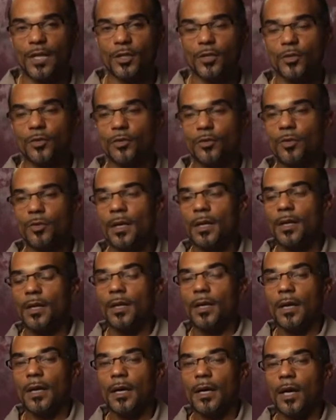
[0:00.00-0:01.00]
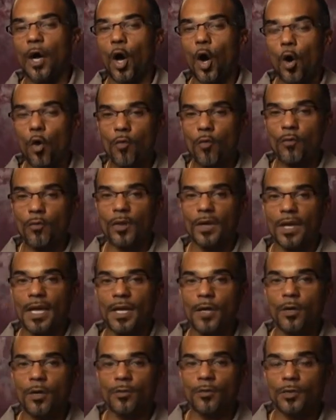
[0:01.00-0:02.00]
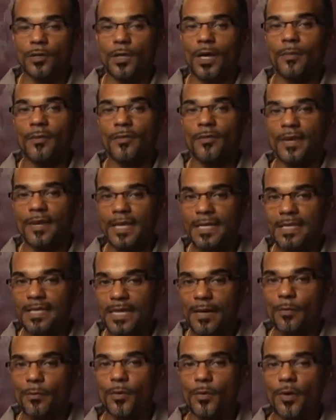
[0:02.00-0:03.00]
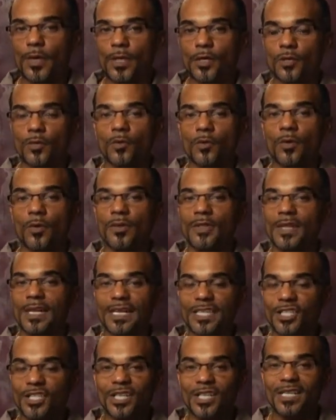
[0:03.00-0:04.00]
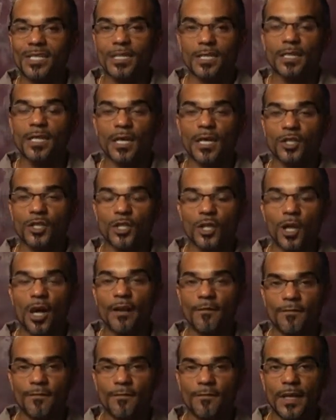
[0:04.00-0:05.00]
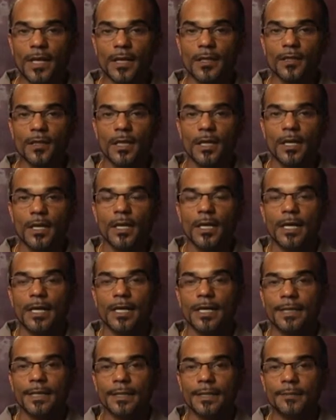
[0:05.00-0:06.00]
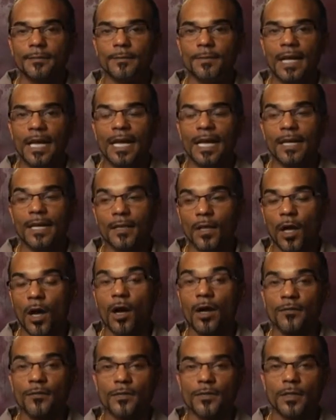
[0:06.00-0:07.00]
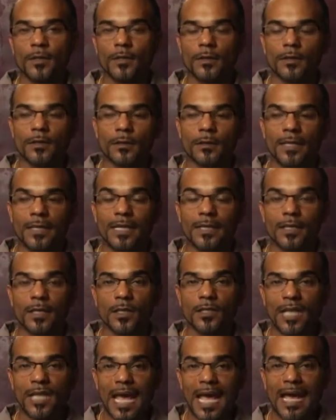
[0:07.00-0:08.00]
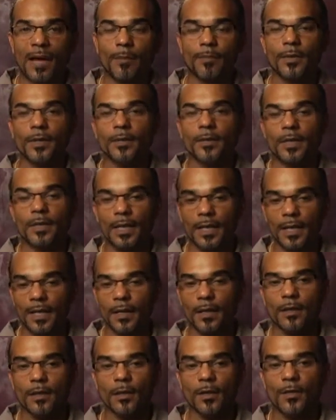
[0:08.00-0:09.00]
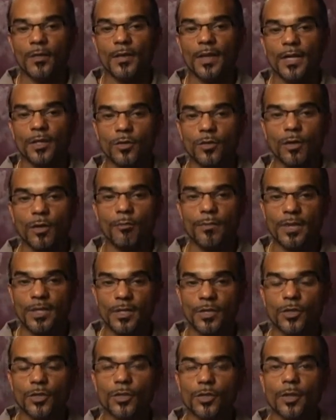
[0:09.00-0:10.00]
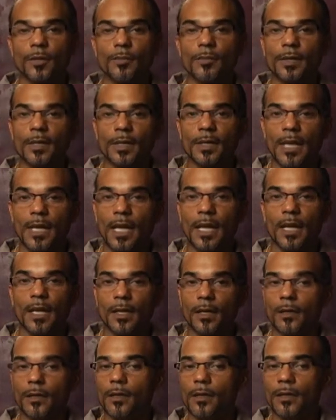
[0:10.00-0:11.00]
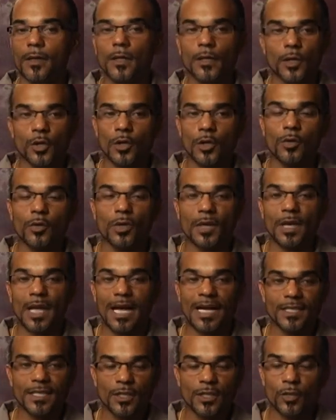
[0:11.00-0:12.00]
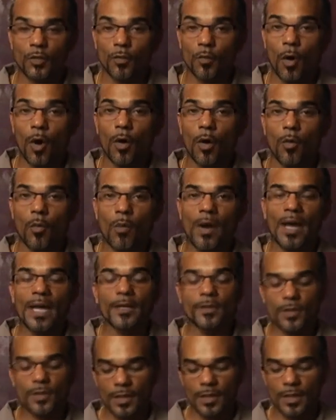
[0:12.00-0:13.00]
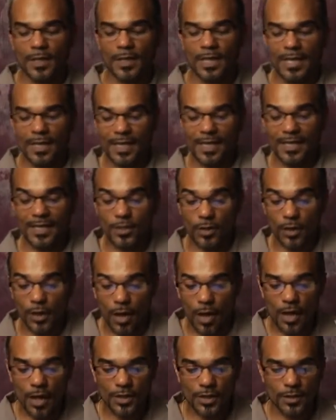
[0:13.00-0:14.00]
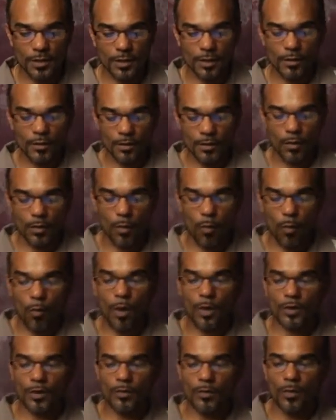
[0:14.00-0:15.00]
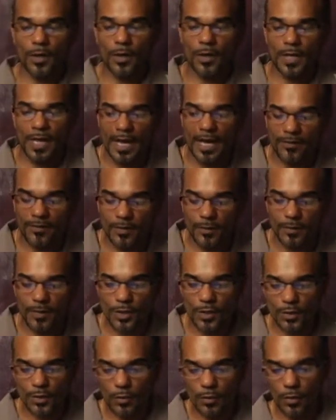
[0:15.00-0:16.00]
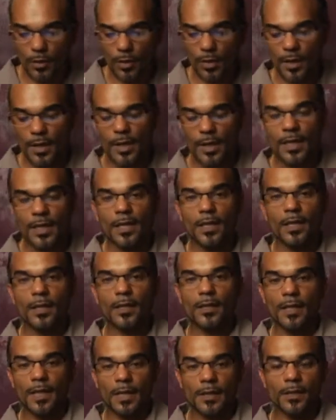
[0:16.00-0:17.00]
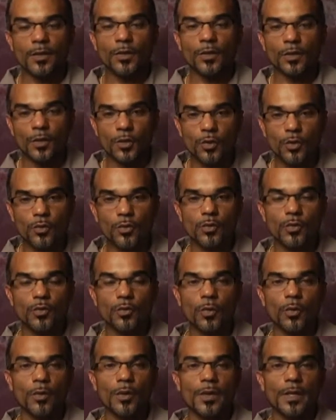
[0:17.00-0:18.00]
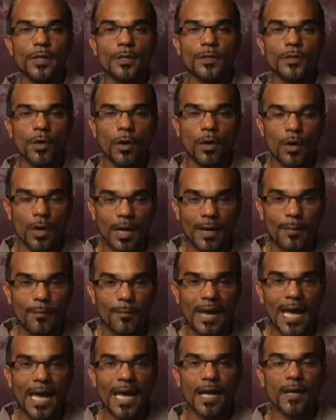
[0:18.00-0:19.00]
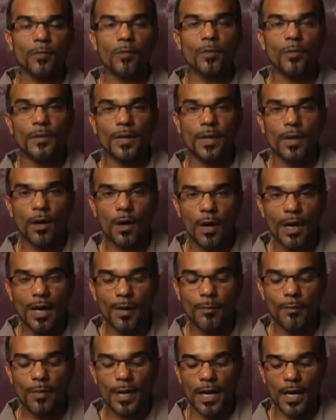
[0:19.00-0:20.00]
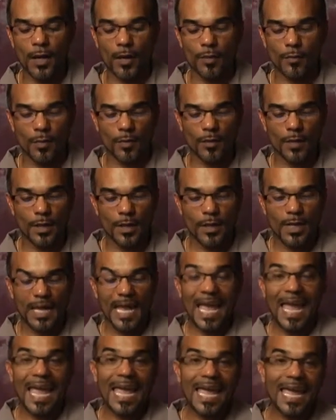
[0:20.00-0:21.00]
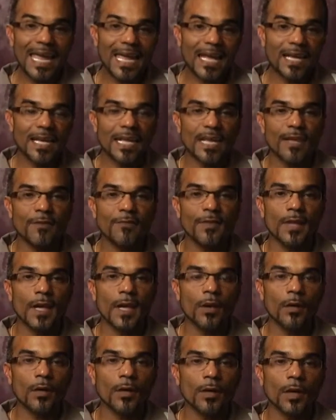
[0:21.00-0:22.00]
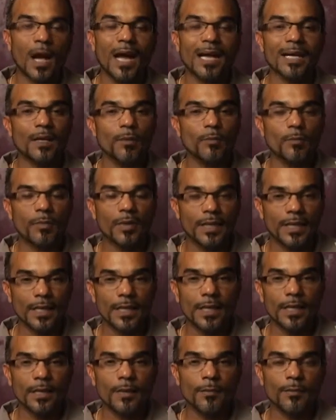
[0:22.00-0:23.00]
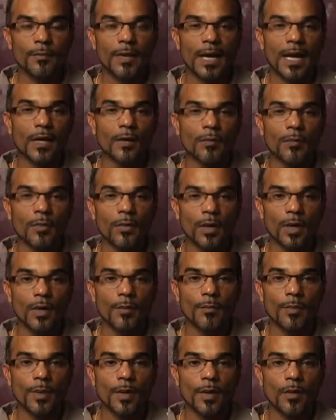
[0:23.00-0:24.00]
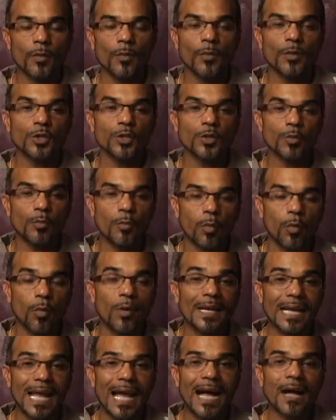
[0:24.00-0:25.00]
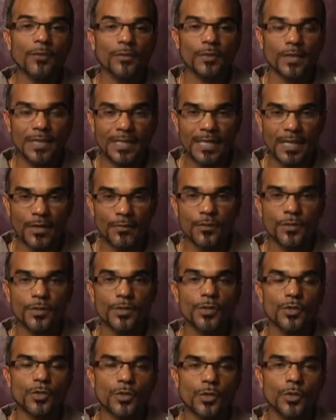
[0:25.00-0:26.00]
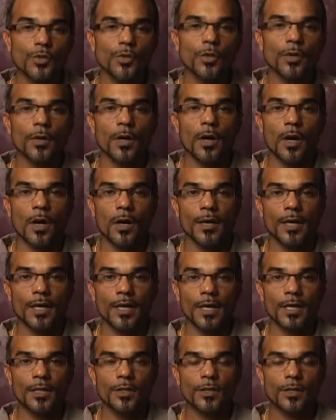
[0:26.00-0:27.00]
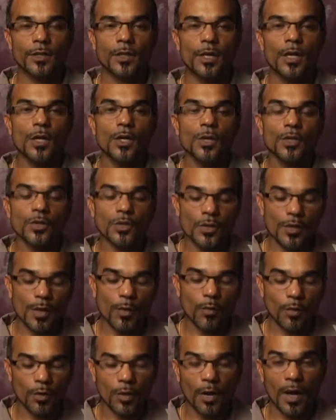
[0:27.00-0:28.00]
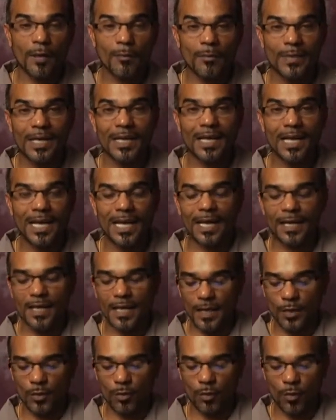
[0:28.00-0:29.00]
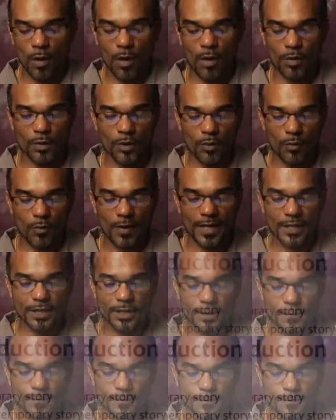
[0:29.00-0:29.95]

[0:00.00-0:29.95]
to overlay over top of a contemporary story that it just does not fit. And often that does happen, and things are misinterpreted and utilized in the wrong way. So that, again, that's a caution. Though it works well, you have to be sure that the two stories are compatible, they are comparable. And if they are not completely compatible and comparable, that you point out the differences to your congregation so they will not be led in the wrong direction.